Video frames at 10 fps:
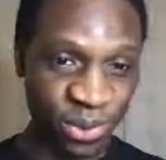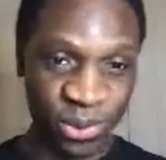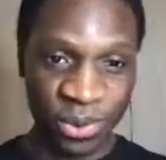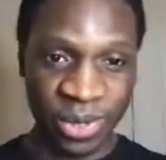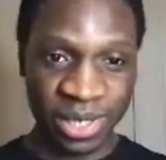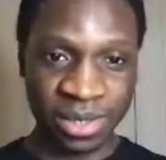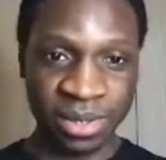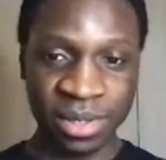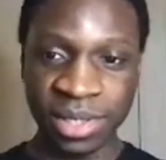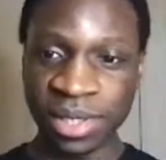to do it.
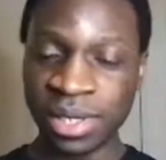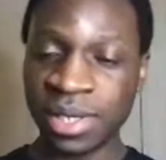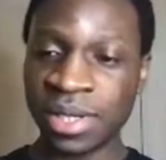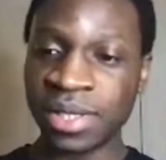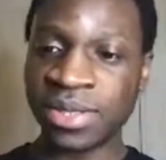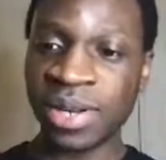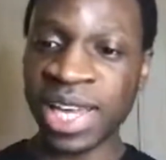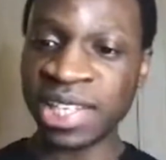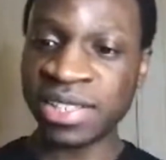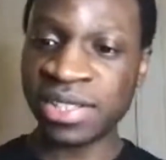So
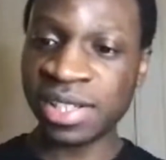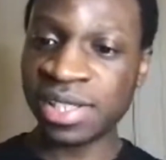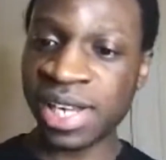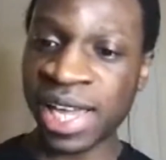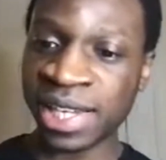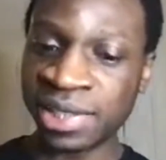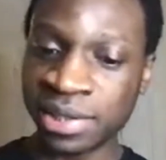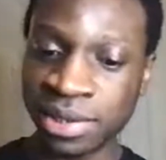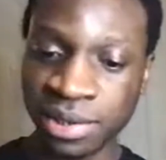like it's just like